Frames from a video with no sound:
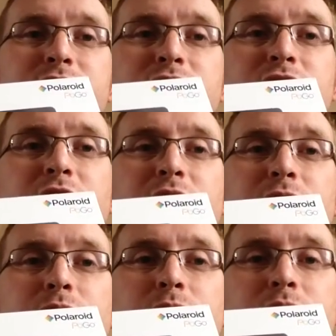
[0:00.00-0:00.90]

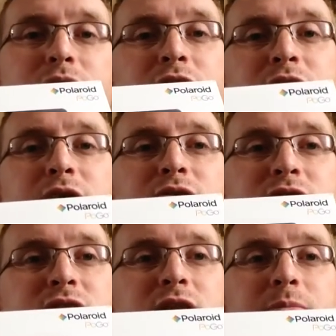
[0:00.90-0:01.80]
So, you know, there's
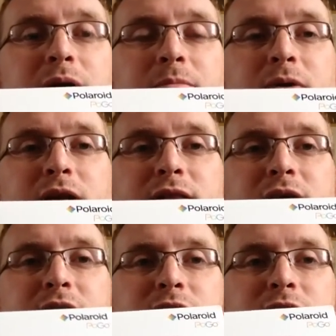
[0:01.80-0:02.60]
still a bit of money in there.